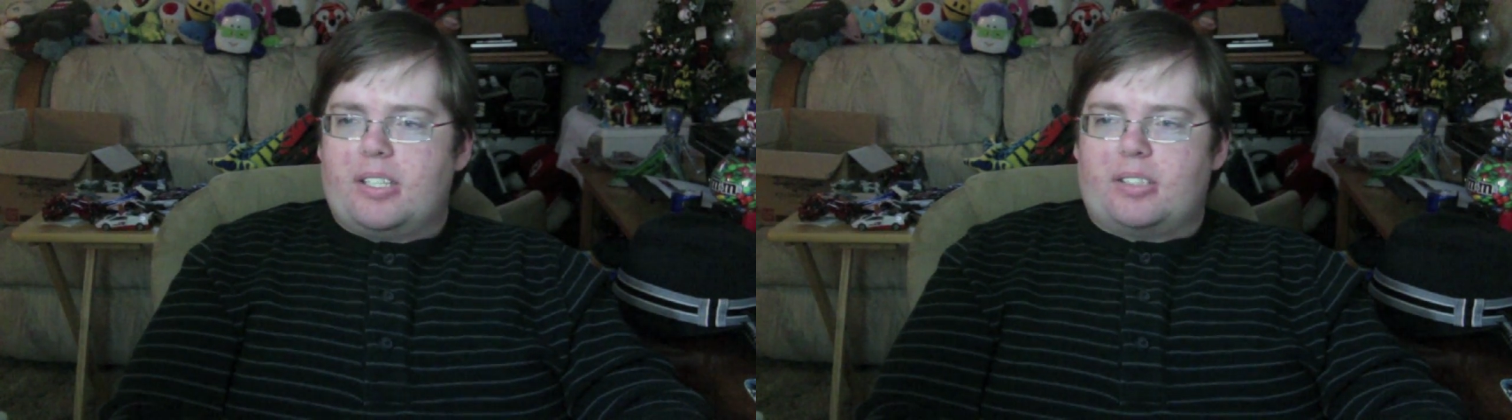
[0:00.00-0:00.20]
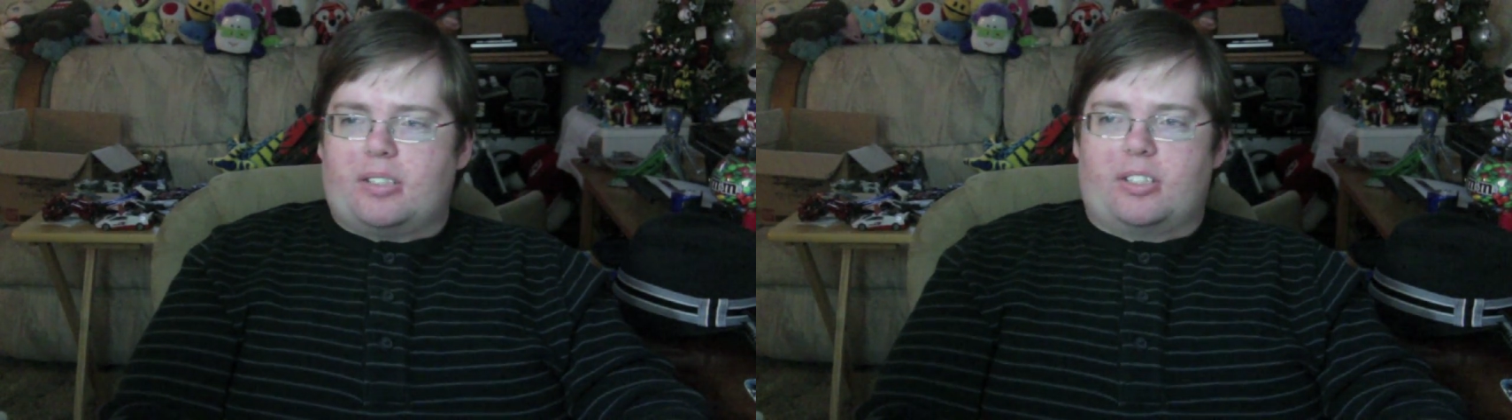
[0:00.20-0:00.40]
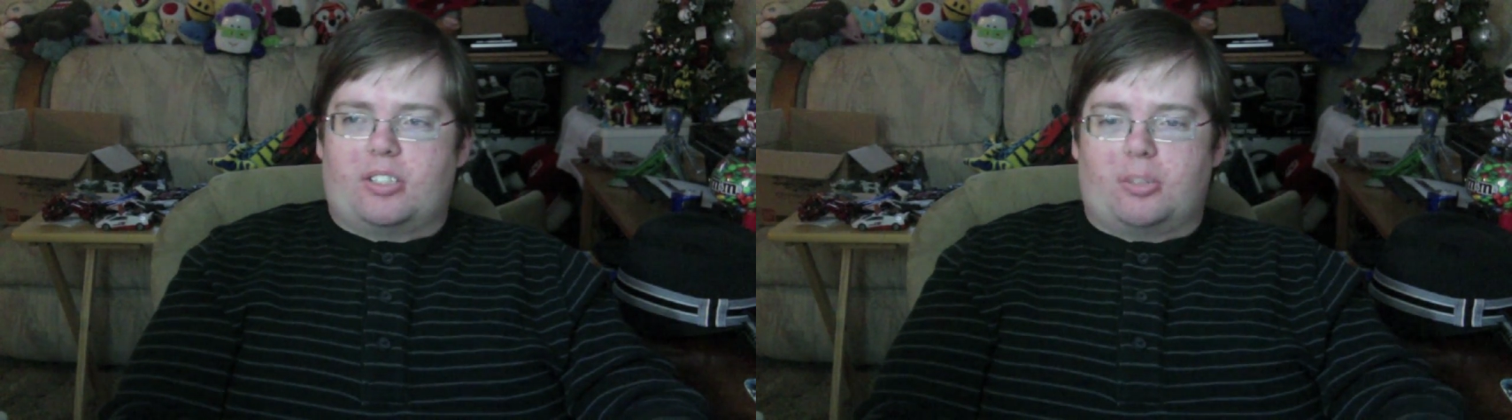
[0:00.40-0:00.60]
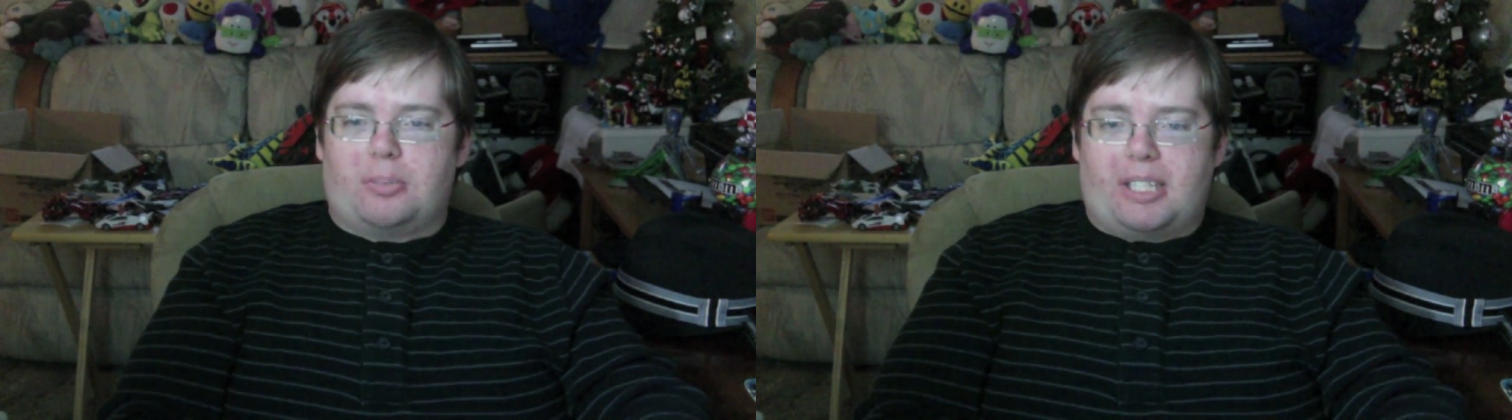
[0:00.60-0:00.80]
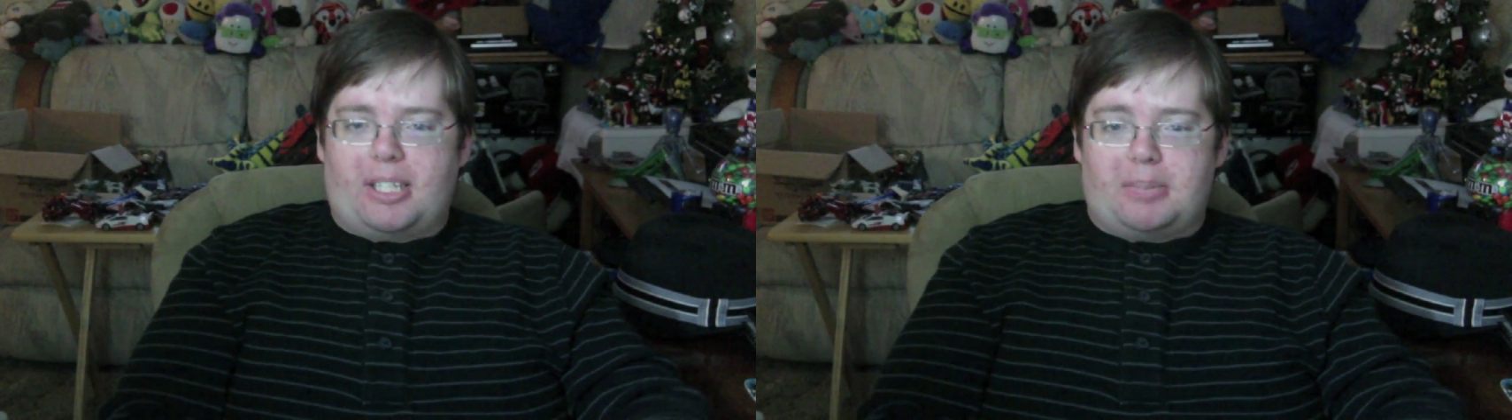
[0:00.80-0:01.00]
So let's hope
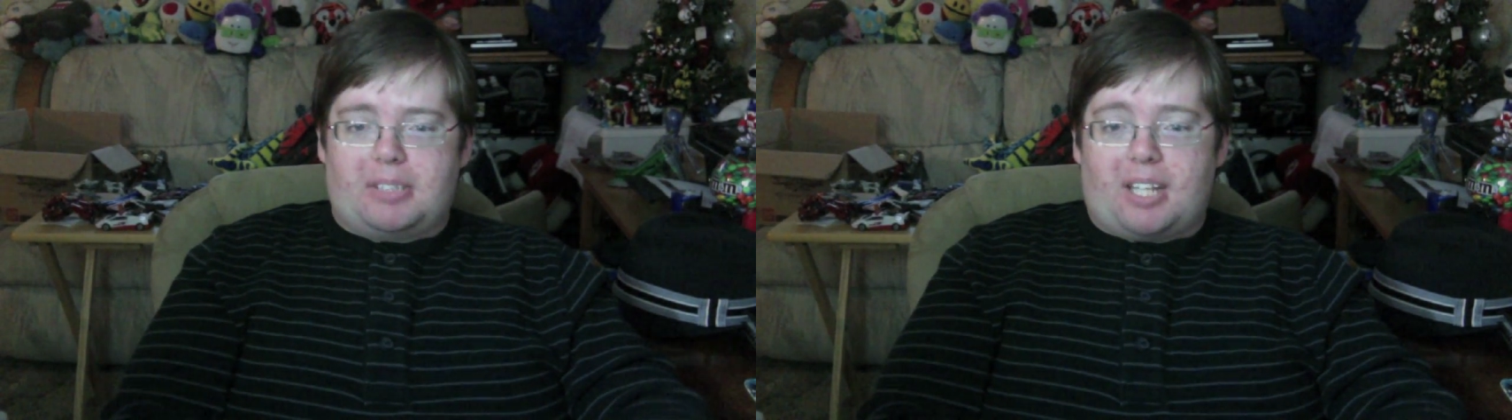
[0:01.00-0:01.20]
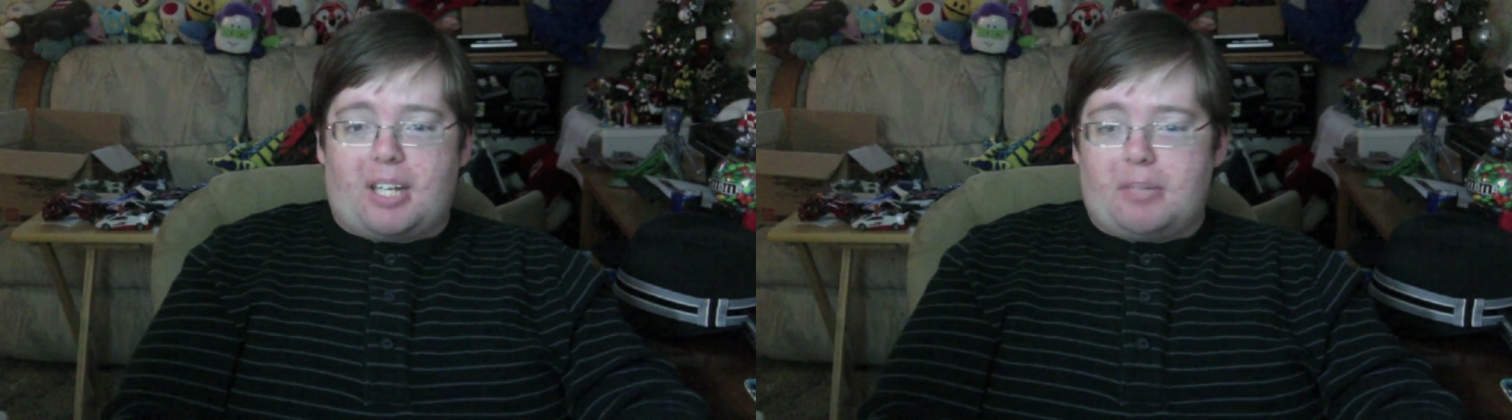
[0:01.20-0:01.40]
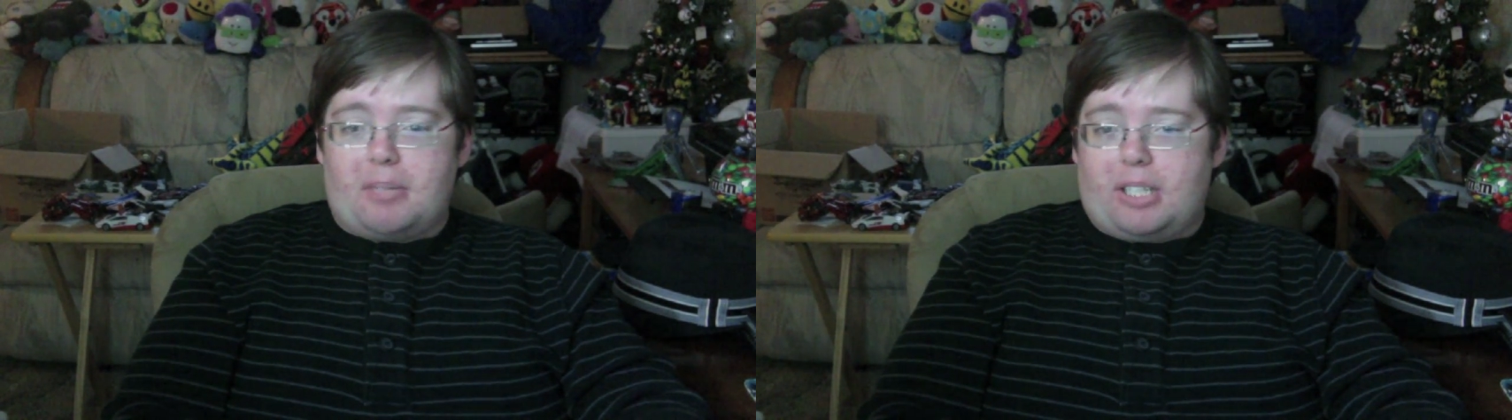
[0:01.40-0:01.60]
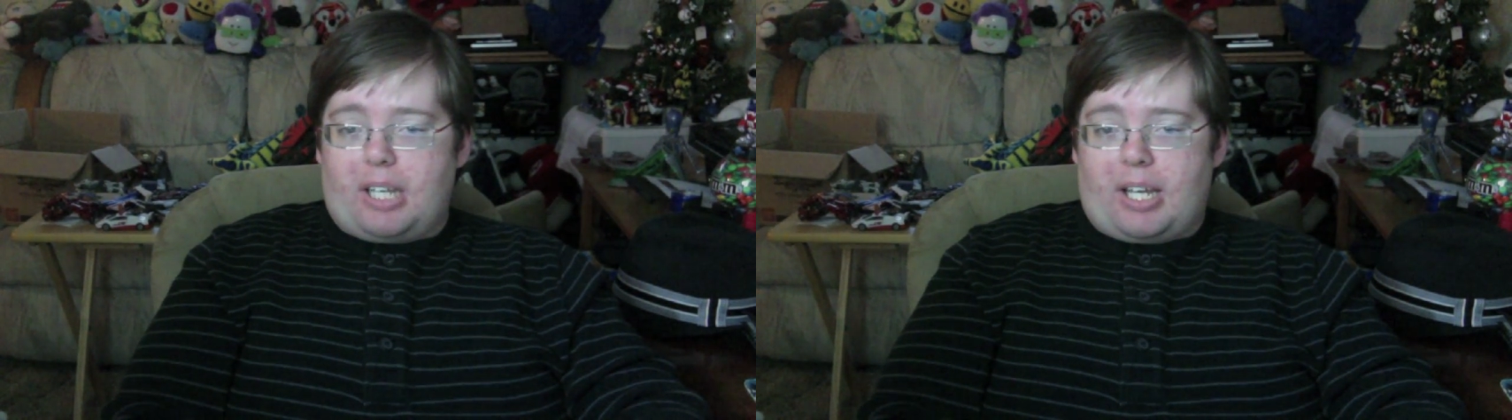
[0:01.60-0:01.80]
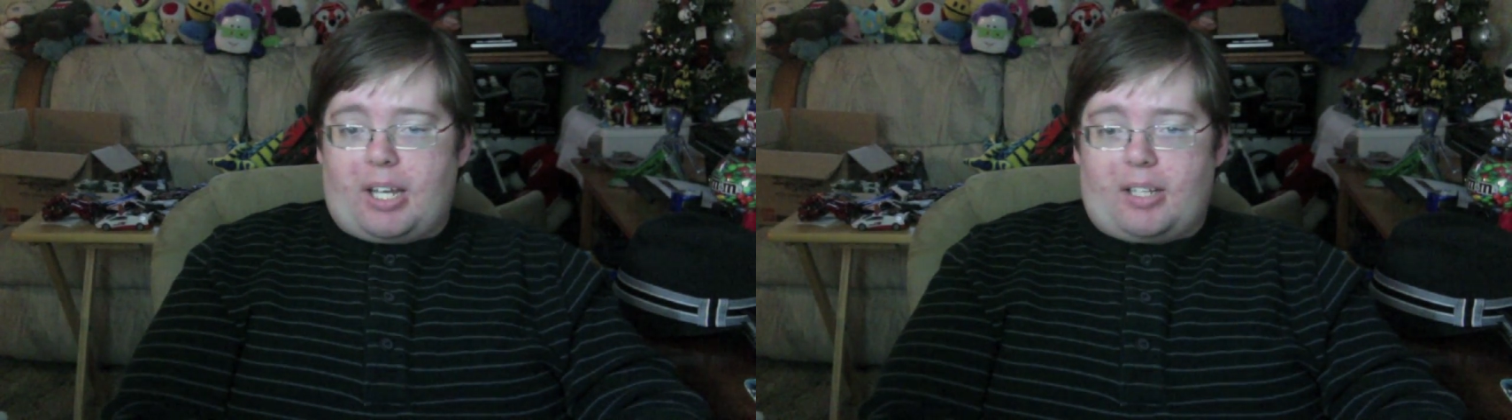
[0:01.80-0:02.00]
that keeps climbing,
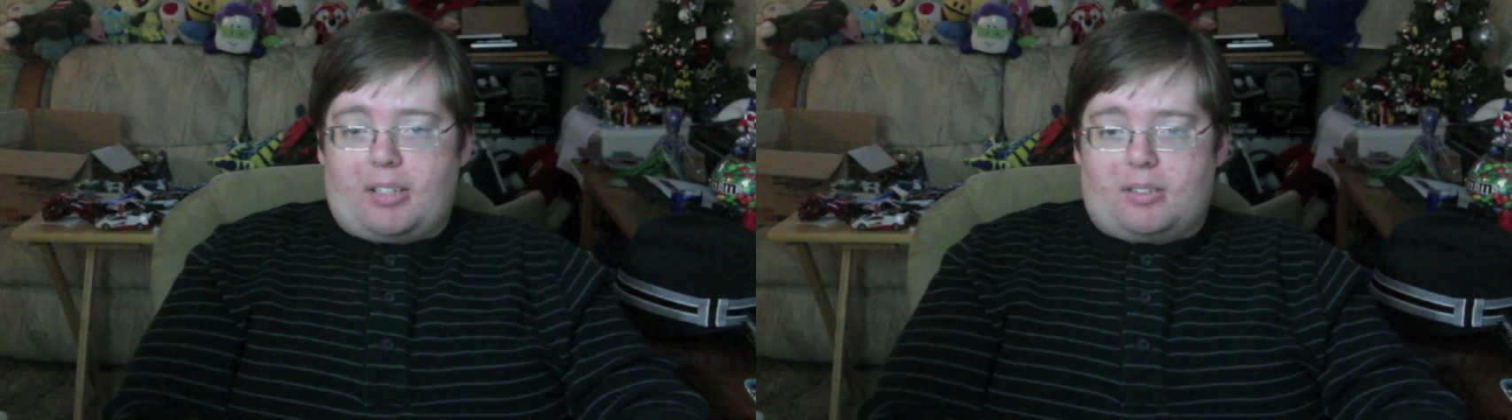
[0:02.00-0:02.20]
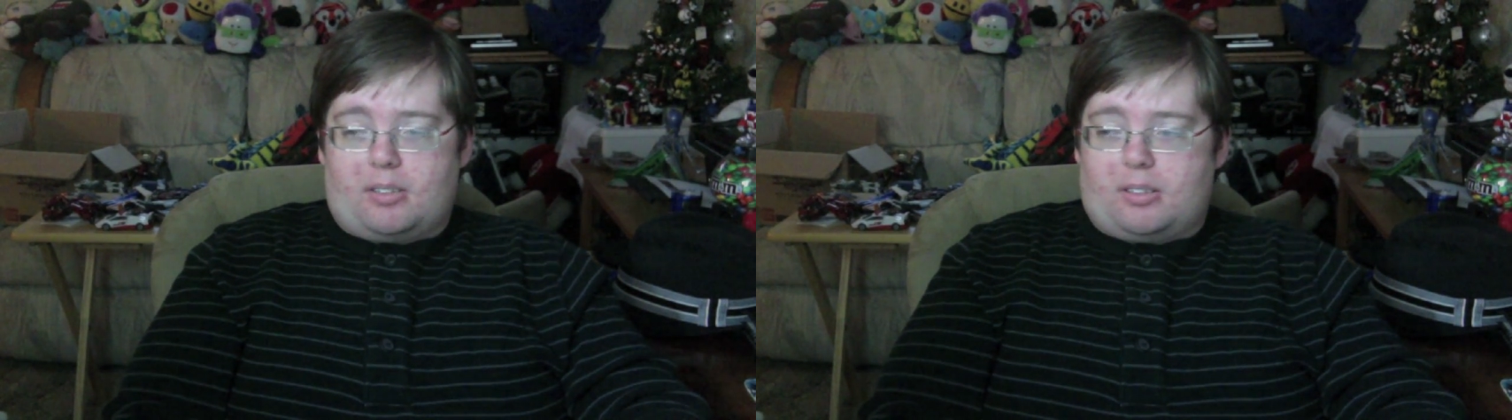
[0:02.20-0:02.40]
and,